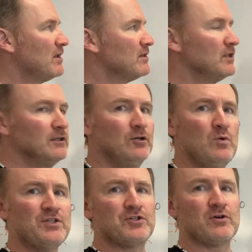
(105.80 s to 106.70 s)
The
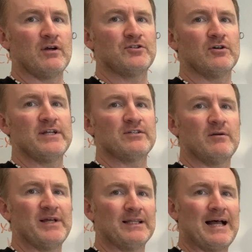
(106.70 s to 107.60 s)
Lewis structure is going to
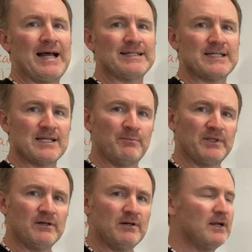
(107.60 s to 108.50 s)
be a lot
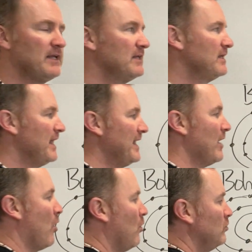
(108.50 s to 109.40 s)
simpler, and
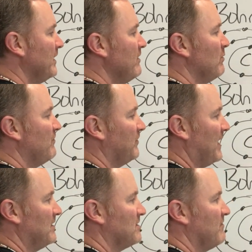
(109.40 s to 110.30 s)
it only
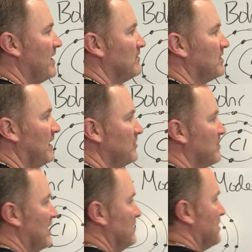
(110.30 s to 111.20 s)
reflects the valence
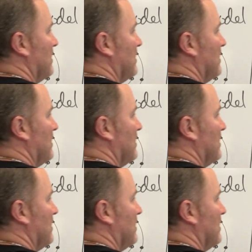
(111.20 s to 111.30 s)
electrons.